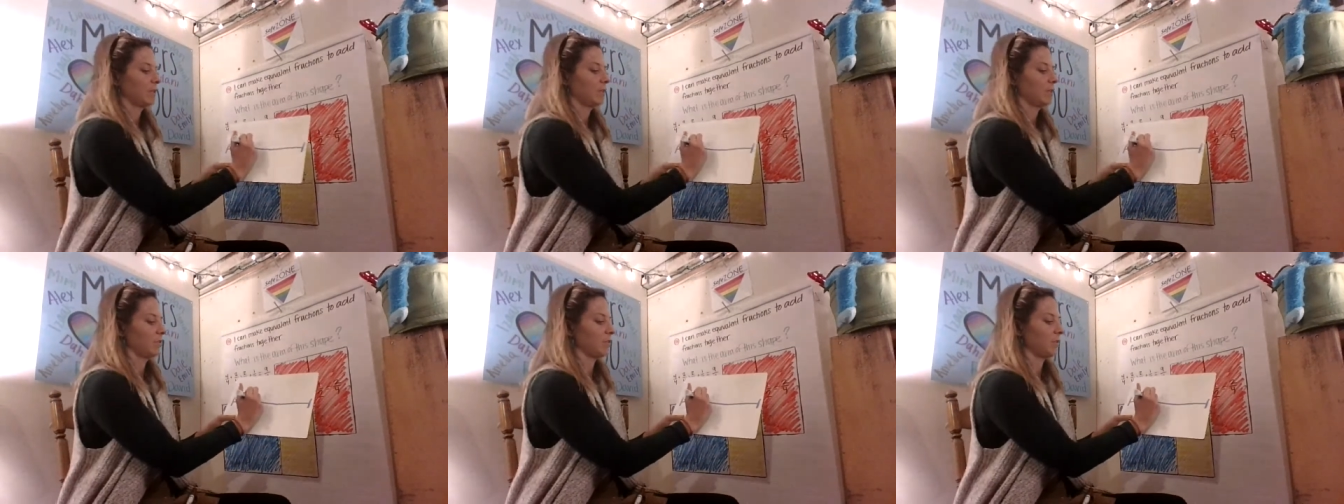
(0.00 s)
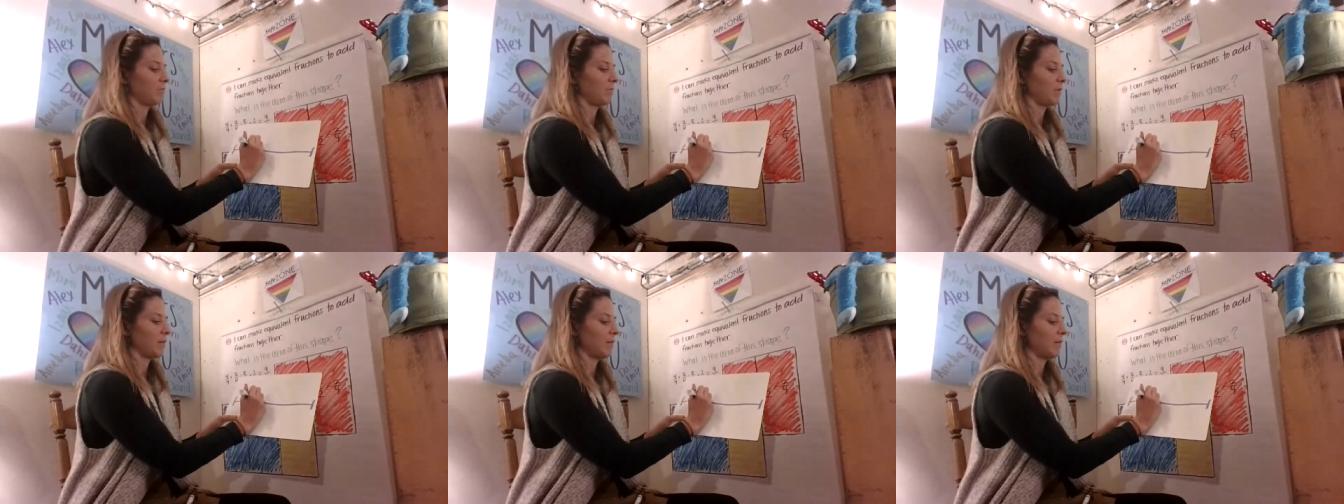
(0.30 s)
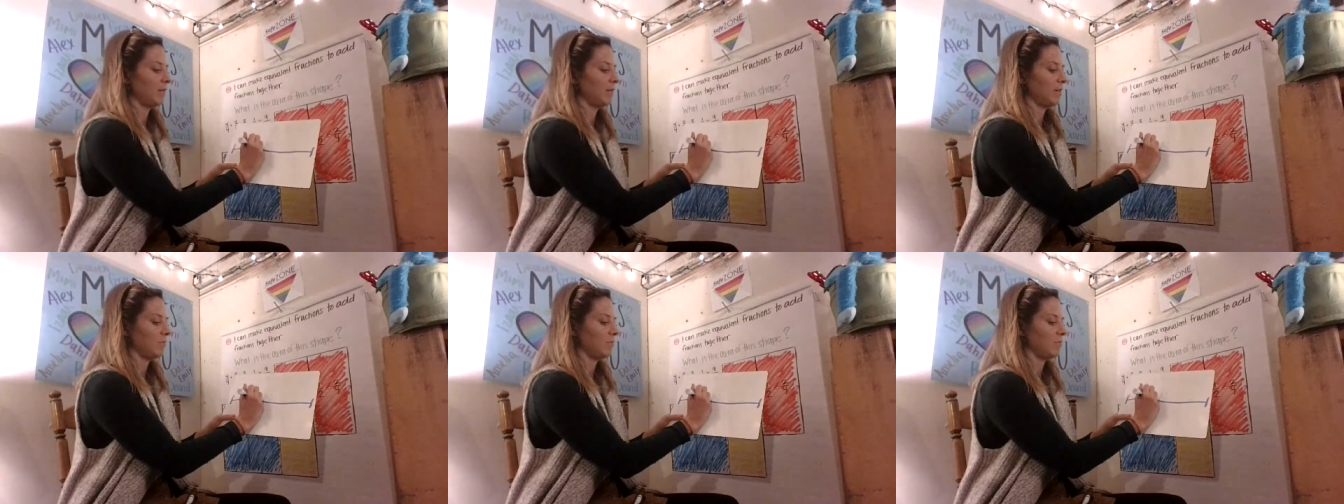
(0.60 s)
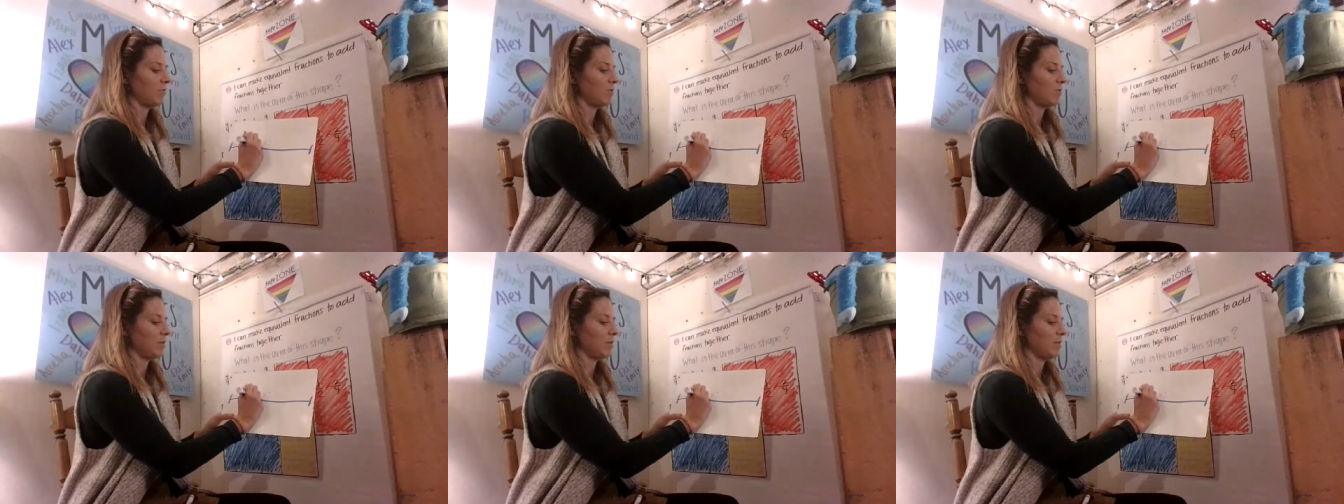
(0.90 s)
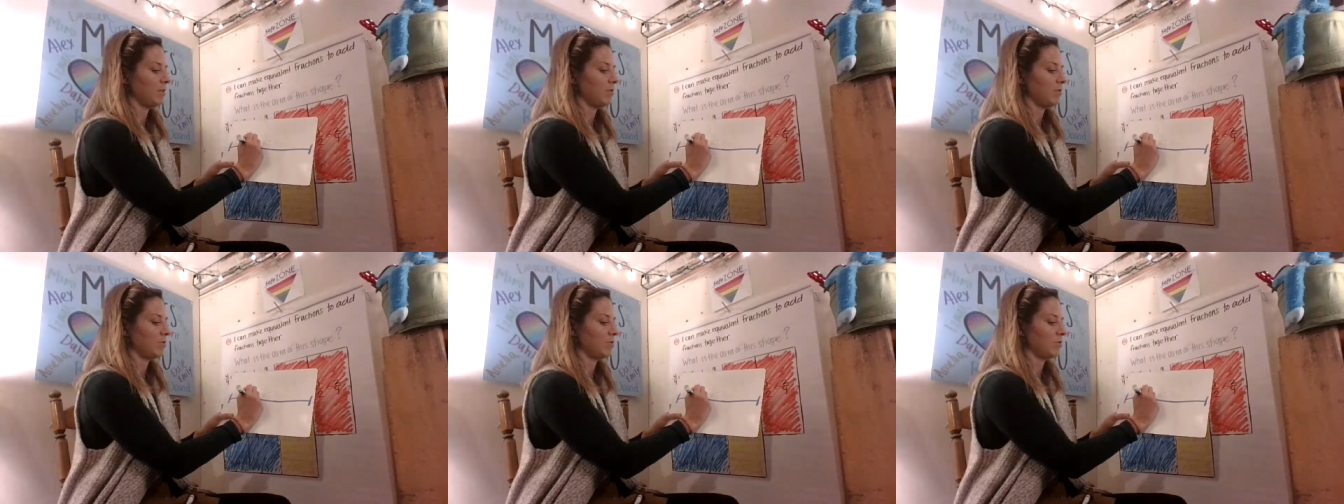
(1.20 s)
So my
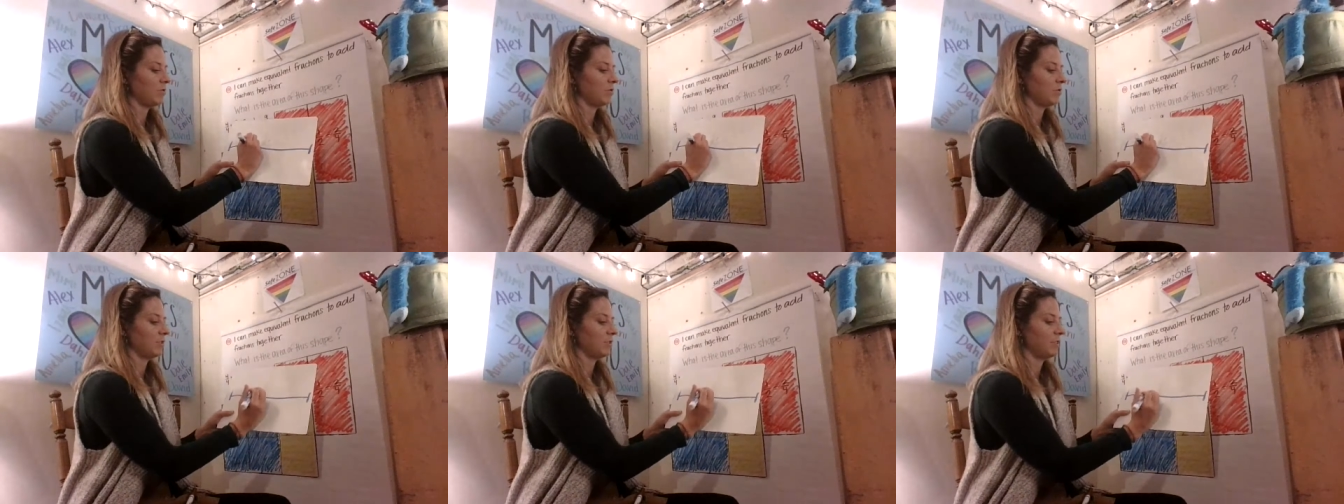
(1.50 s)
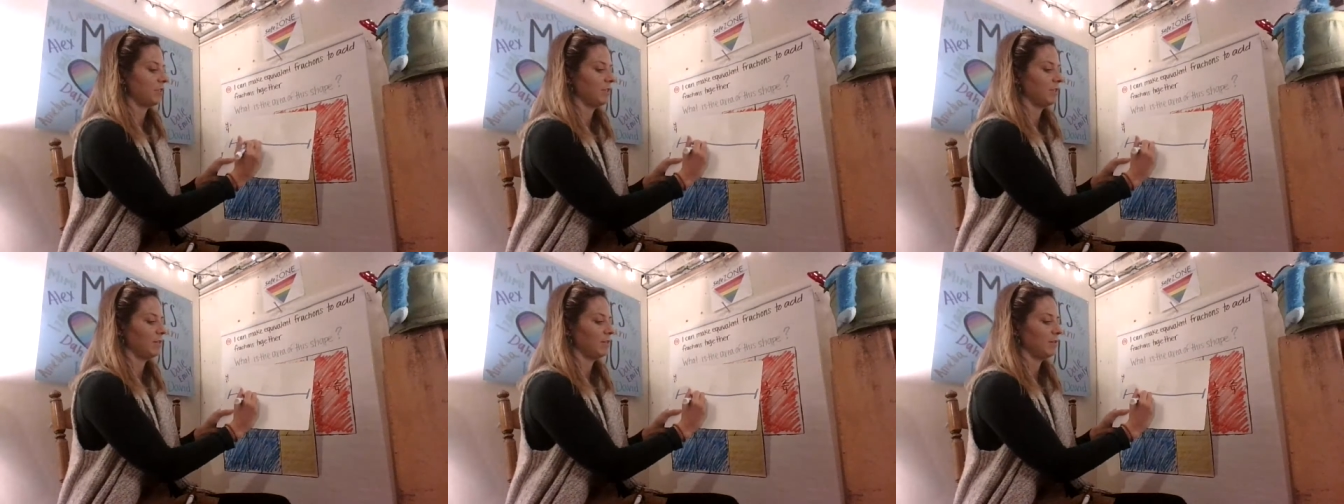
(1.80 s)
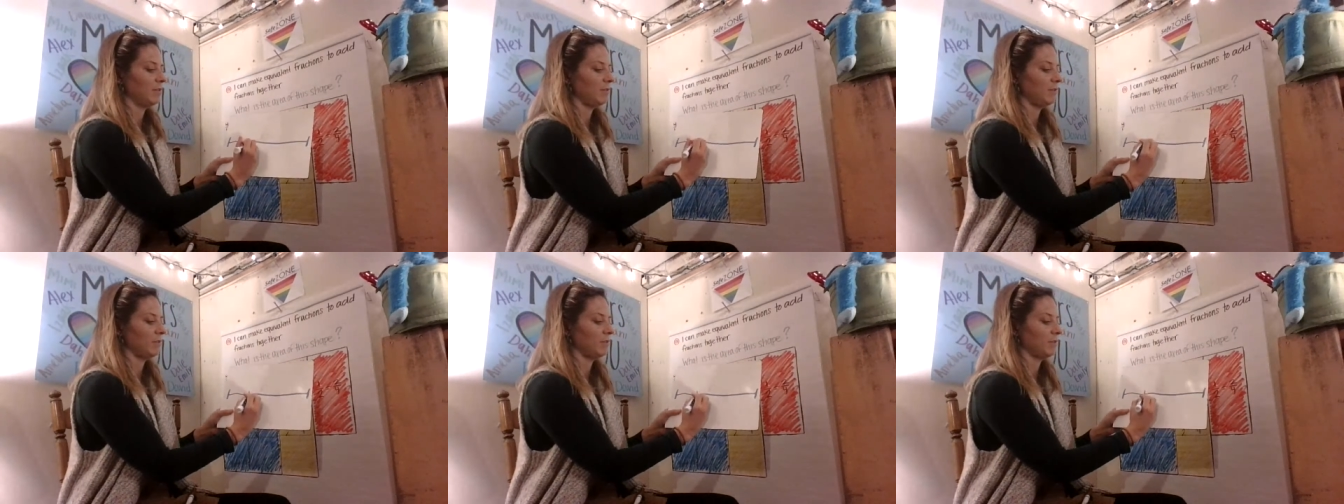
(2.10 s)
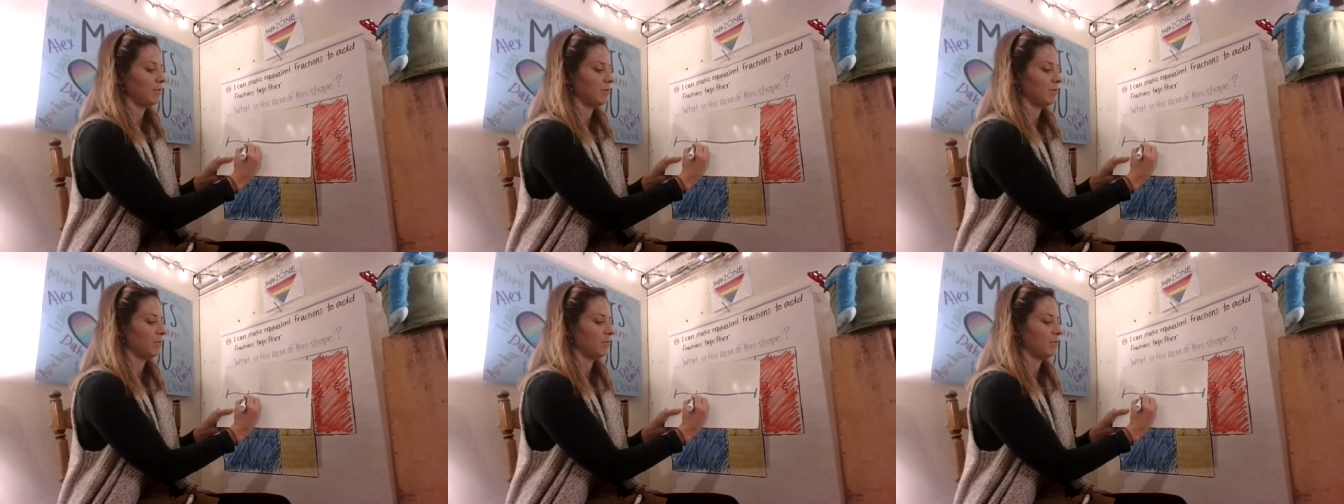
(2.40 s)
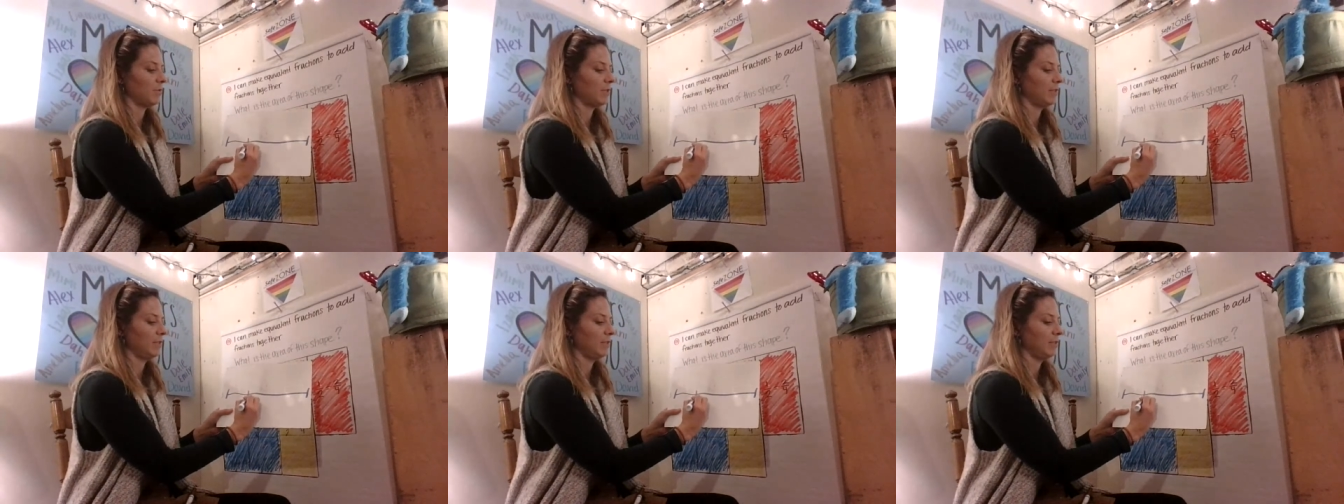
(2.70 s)
one whole is here,
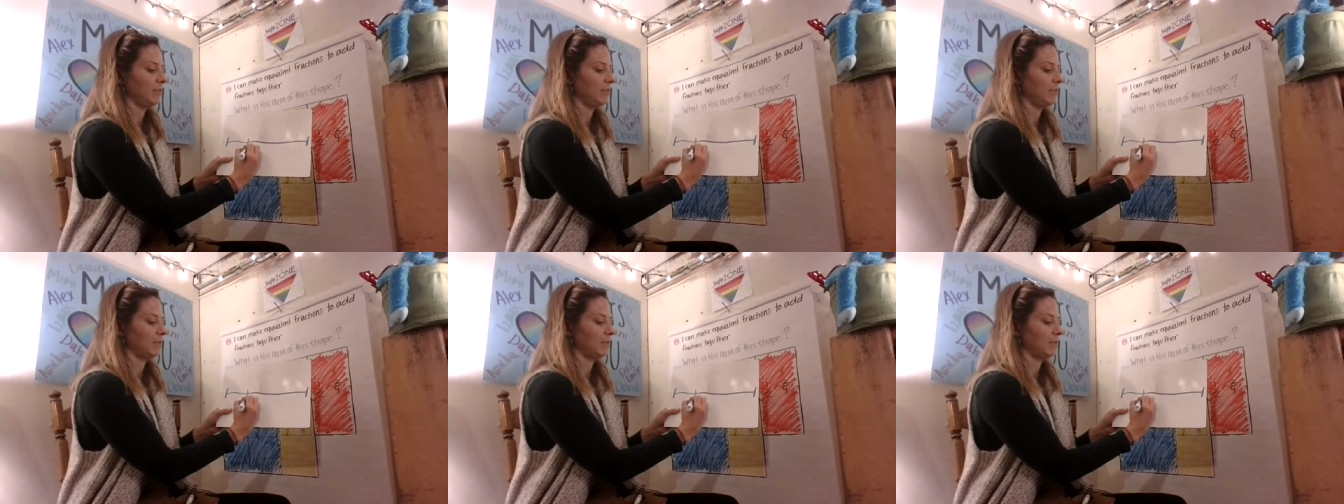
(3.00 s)
one.